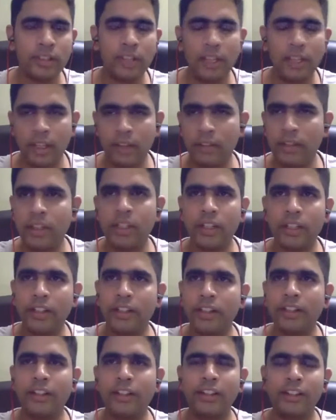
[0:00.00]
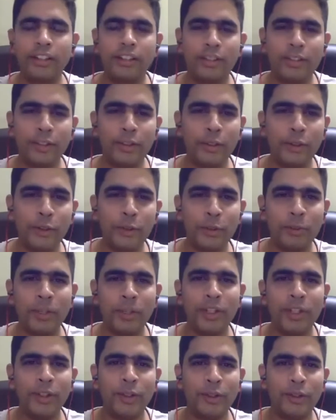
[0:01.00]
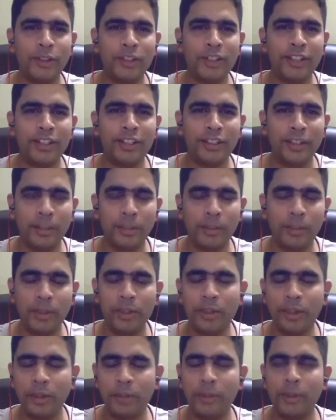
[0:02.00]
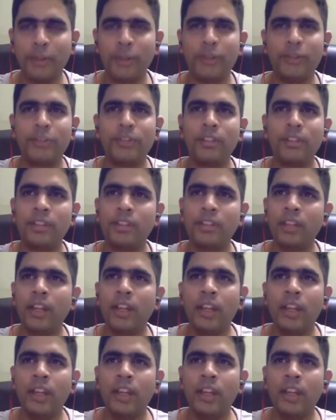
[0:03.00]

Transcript: I haven't attended anything due to my constraint, timing constraint,